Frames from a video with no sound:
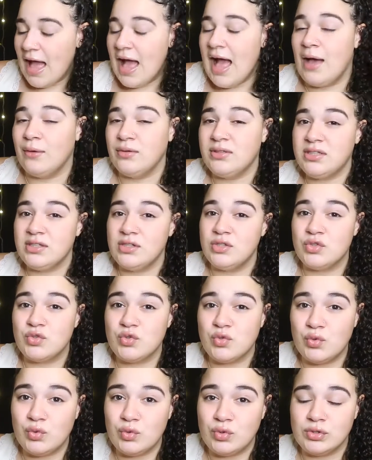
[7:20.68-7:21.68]
I was still in
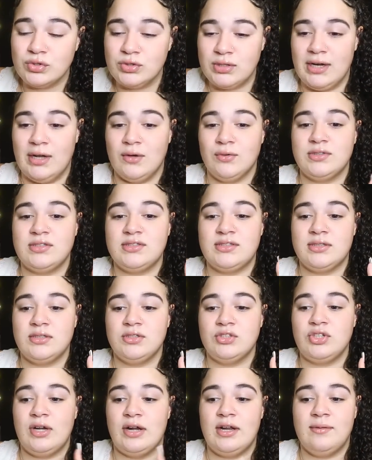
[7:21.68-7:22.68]
school and I was
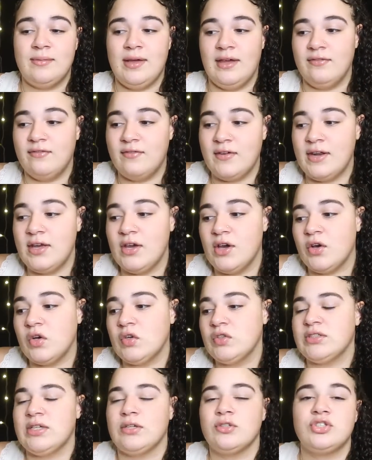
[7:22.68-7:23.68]
still trying to make
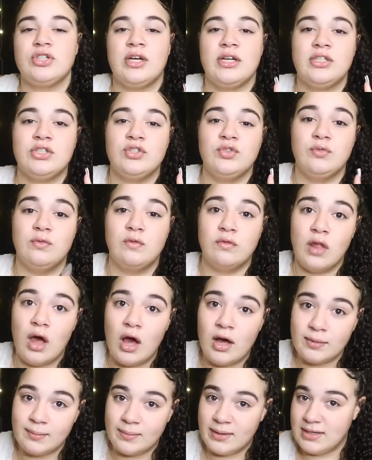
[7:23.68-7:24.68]
videos and I was trying to do
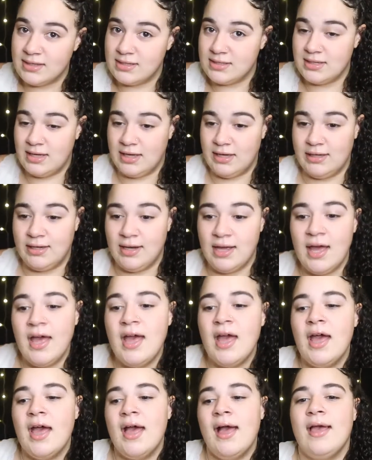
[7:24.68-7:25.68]
Vlogmas and
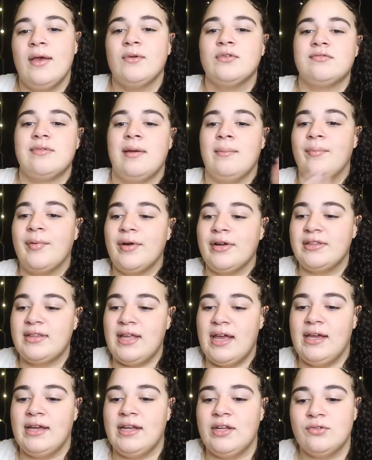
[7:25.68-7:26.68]
it was my
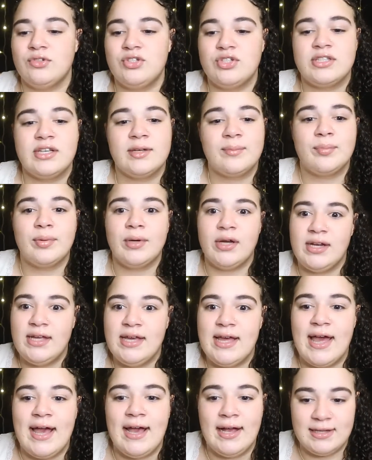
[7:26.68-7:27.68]
birthday and it was just like
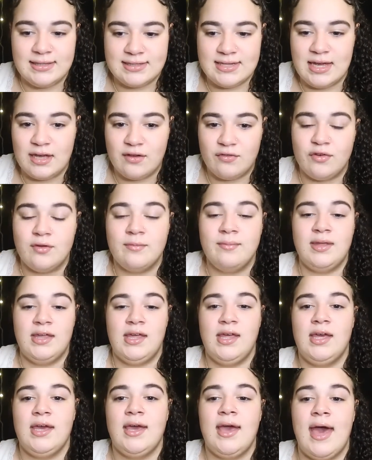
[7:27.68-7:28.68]
pretty hectic for
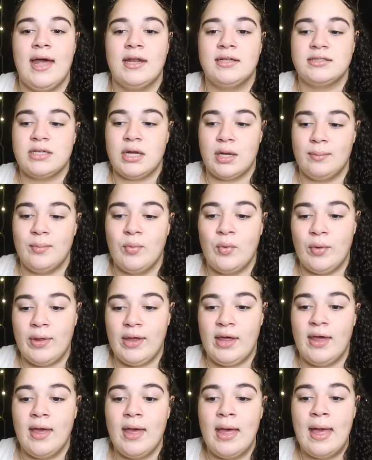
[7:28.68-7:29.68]
me at a certain
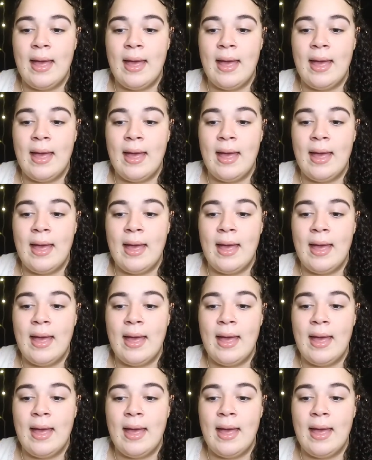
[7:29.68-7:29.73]
point.